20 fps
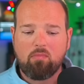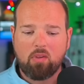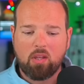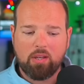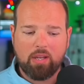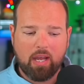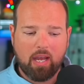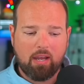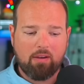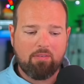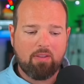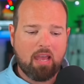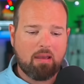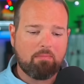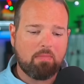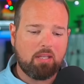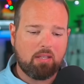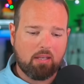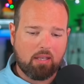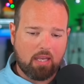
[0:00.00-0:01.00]
Now, if
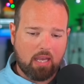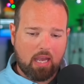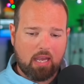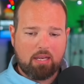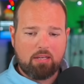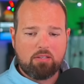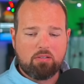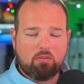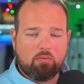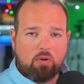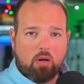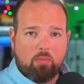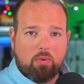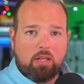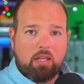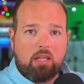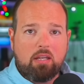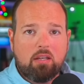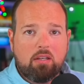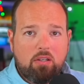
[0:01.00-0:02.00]
that be the case, what we
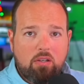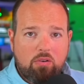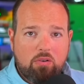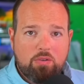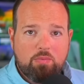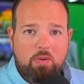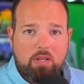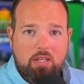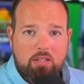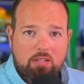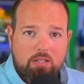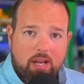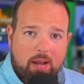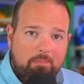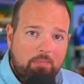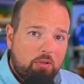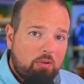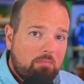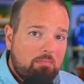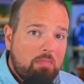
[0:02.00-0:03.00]
need to do is we need to
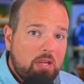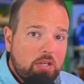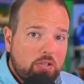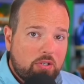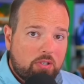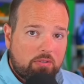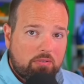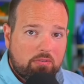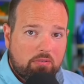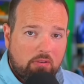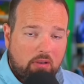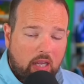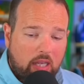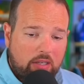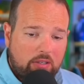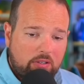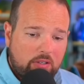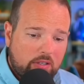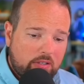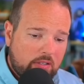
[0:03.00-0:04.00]
stop doing missions
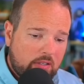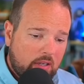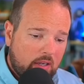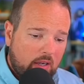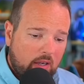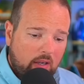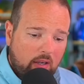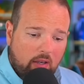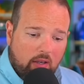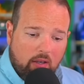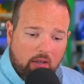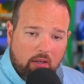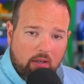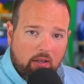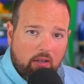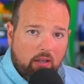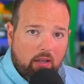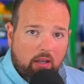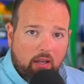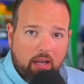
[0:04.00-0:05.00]
and just
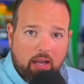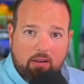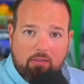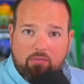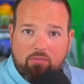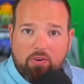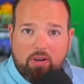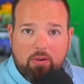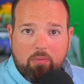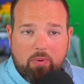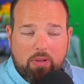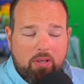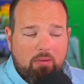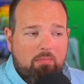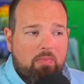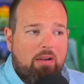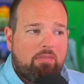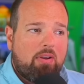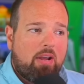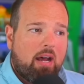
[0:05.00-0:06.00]
have fun with it.
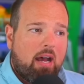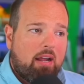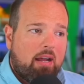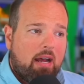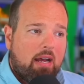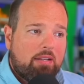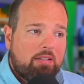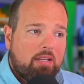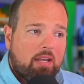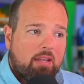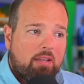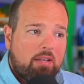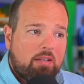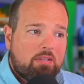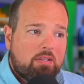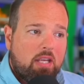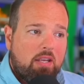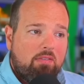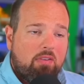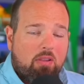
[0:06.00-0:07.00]
Matter of fact, I, I tell you
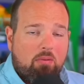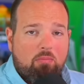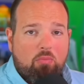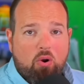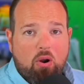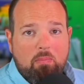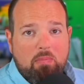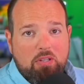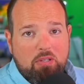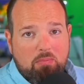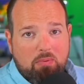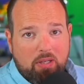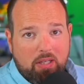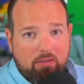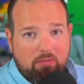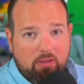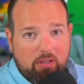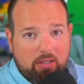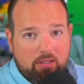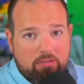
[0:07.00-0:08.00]
this: even the Mormons
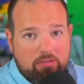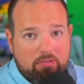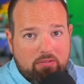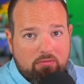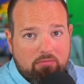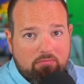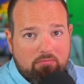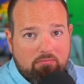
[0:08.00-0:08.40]
believe this